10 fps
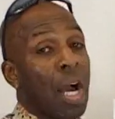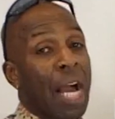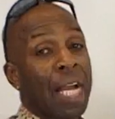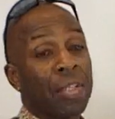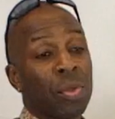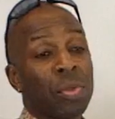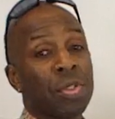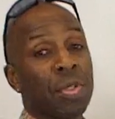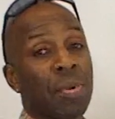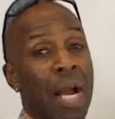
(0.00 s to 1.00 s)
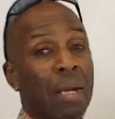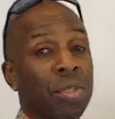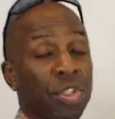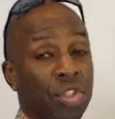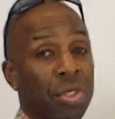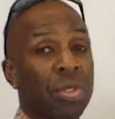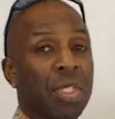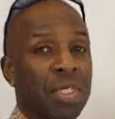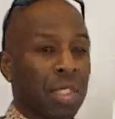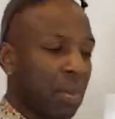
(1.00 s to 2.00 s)
and also how much sun
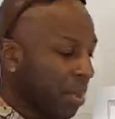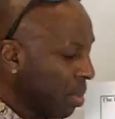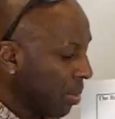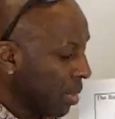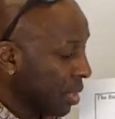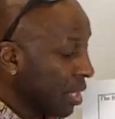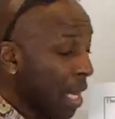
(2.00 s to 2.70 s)
is going to be on the building.